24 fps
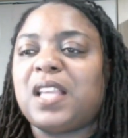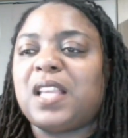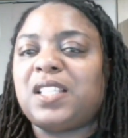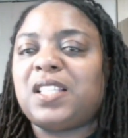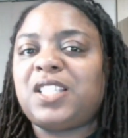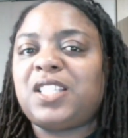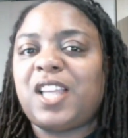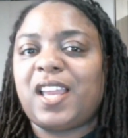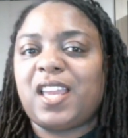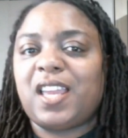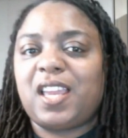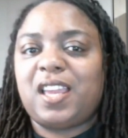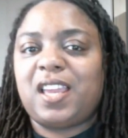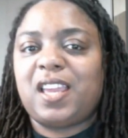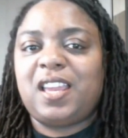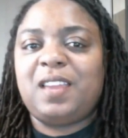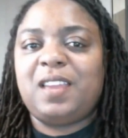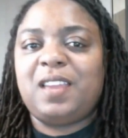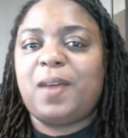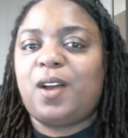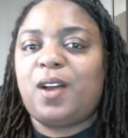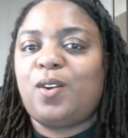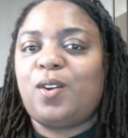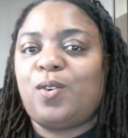checking
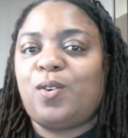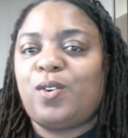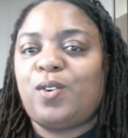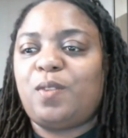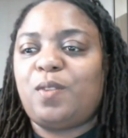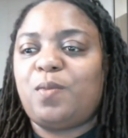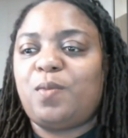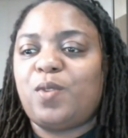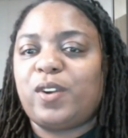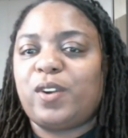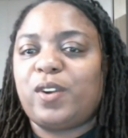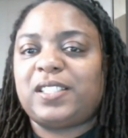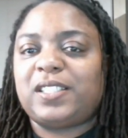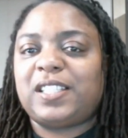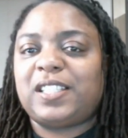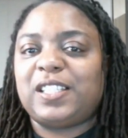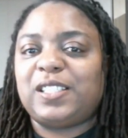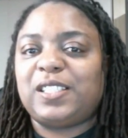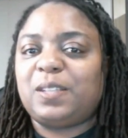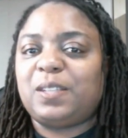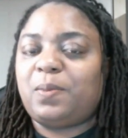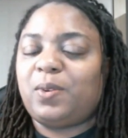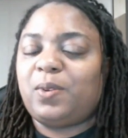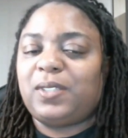email on a more
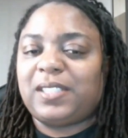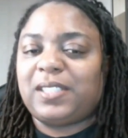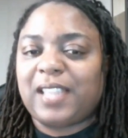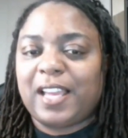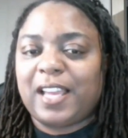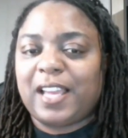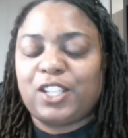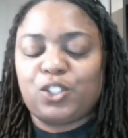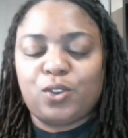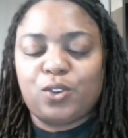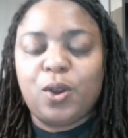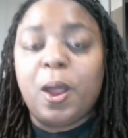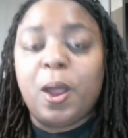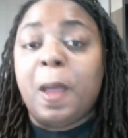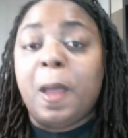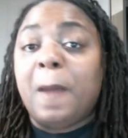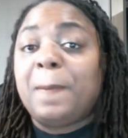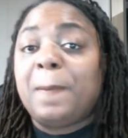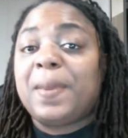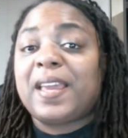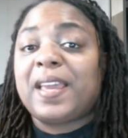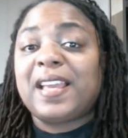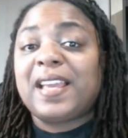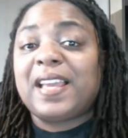sensible schedule
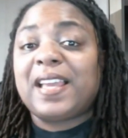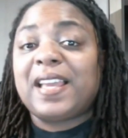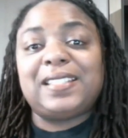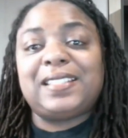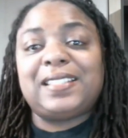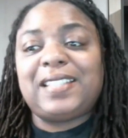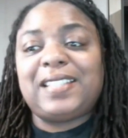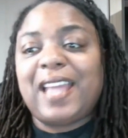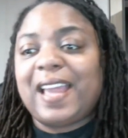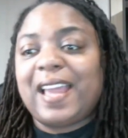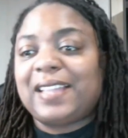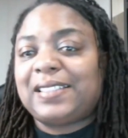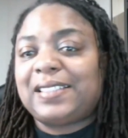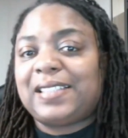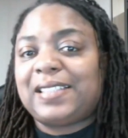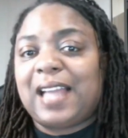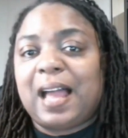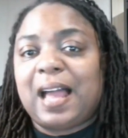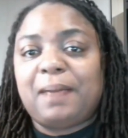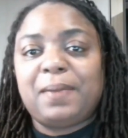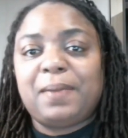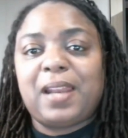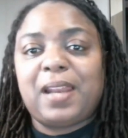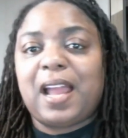because it's tax
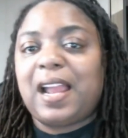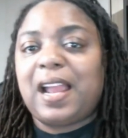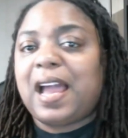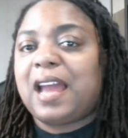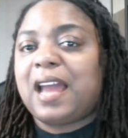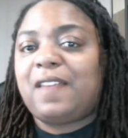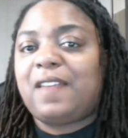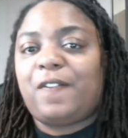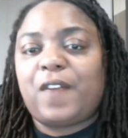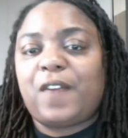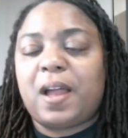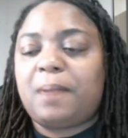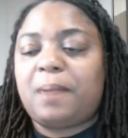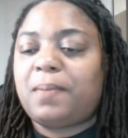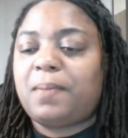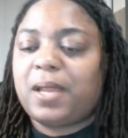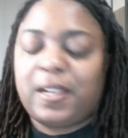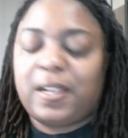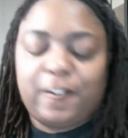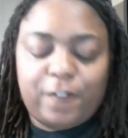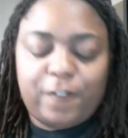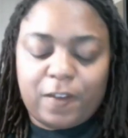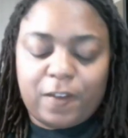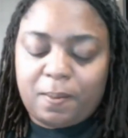time and I got to find
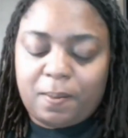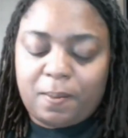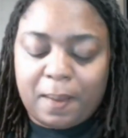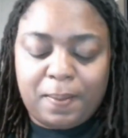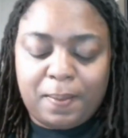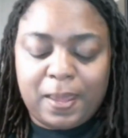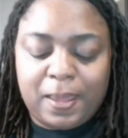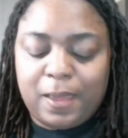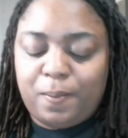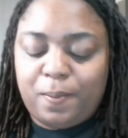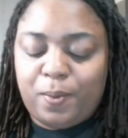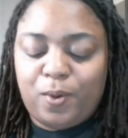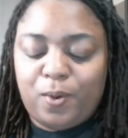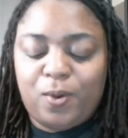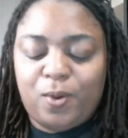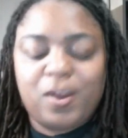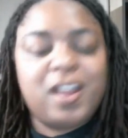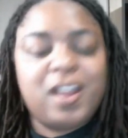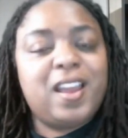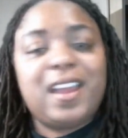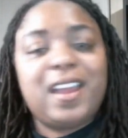money for my people.